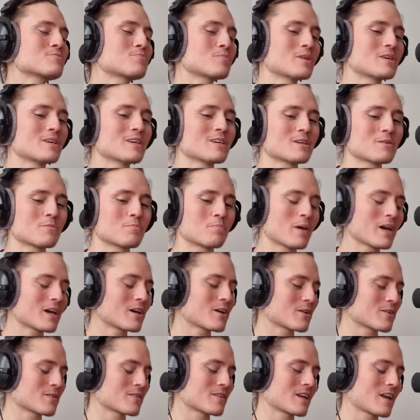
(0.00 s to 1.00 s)
being
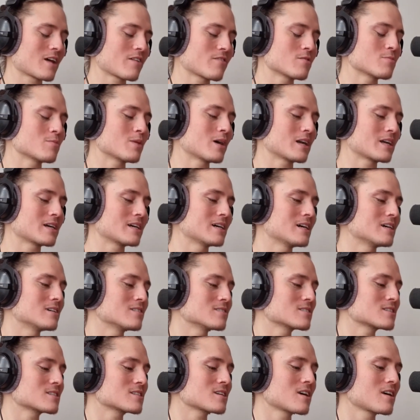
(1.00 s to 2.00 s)
bigger than everybody
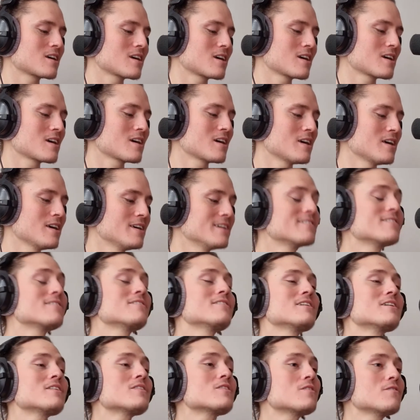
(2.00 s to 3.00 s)
else
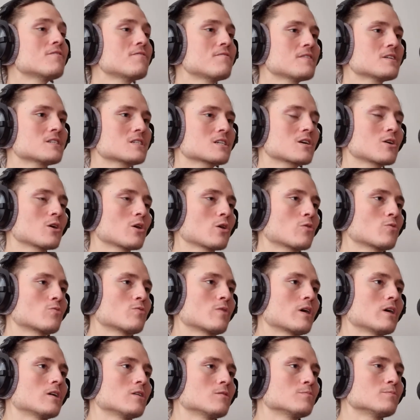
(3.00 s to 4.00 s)
in the physical
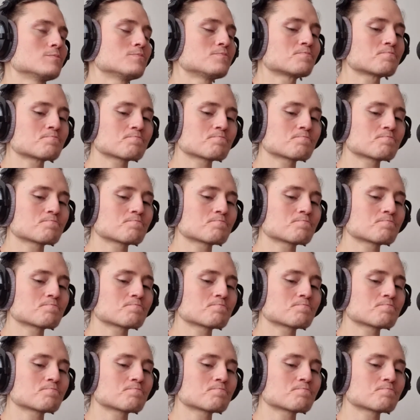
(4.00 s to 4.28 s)
realm.